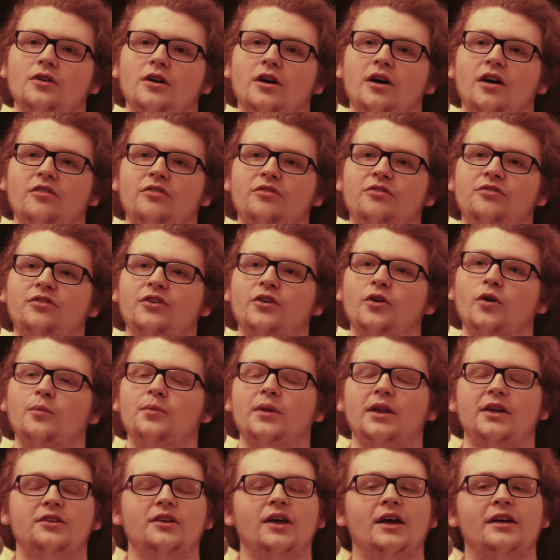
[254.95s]
a
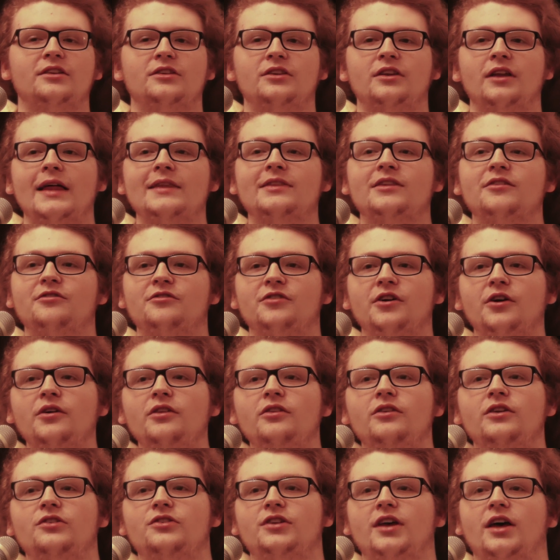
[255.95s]
film that, at the
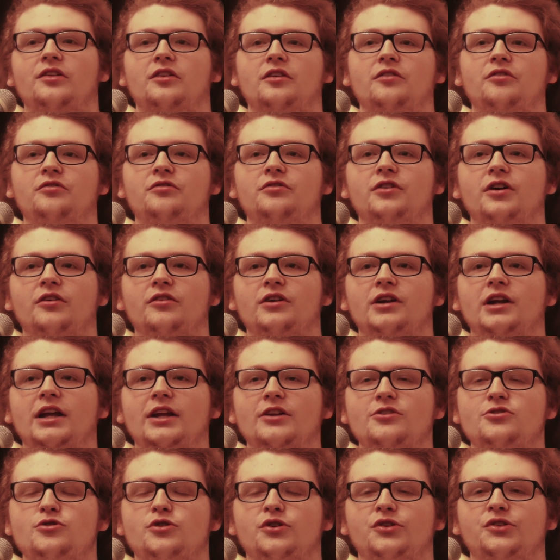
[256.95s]
very least, has an
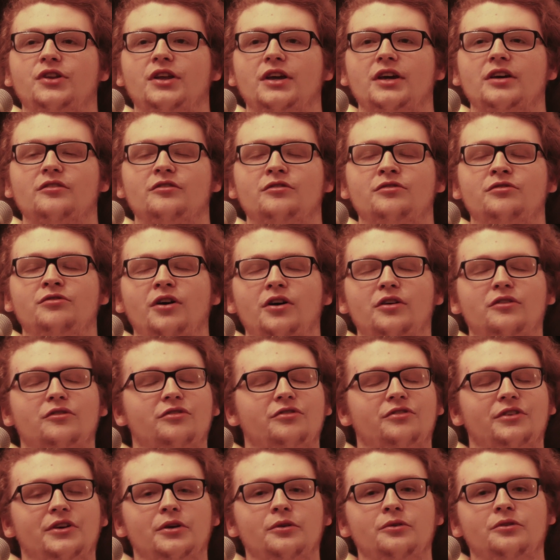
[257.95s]
interesting and fun
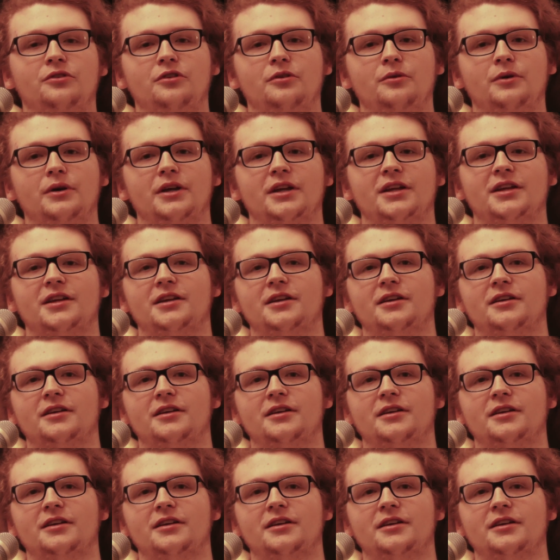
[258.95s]
feel to it.